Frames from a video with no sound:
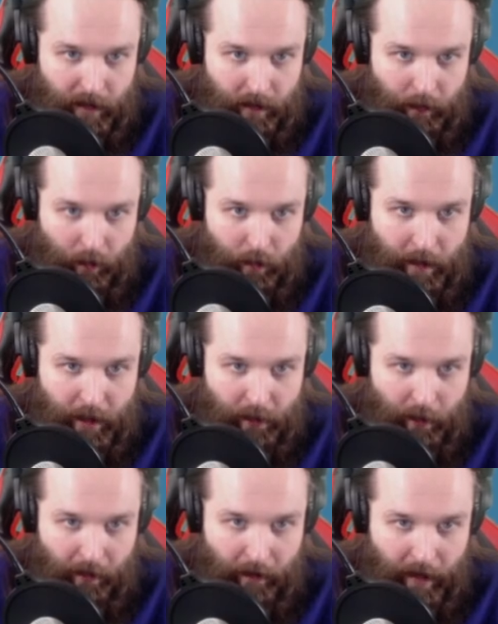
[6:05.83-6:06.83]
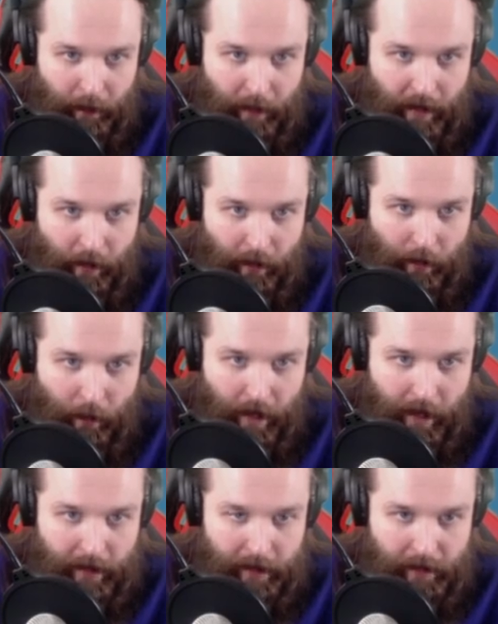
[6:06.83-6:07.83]
It would be cool if I went all the
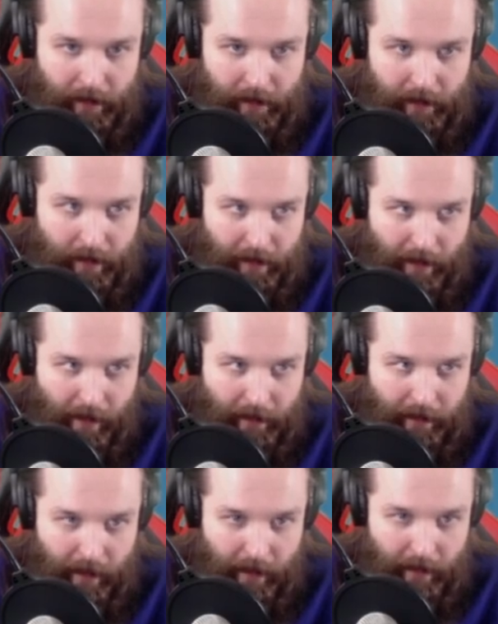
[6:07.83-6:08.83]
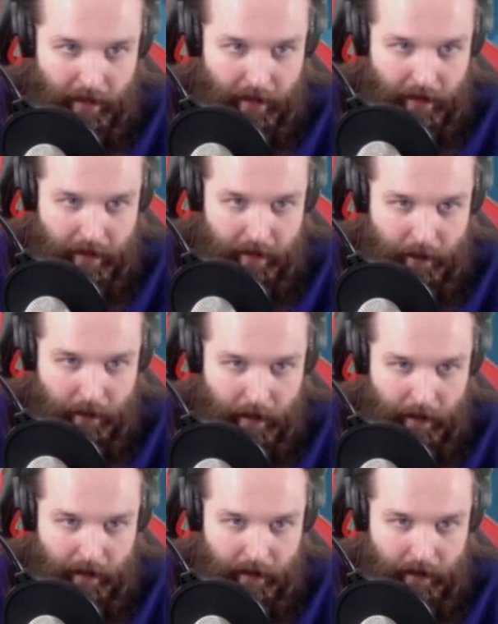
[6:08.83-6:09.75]
way to 60 and not died, but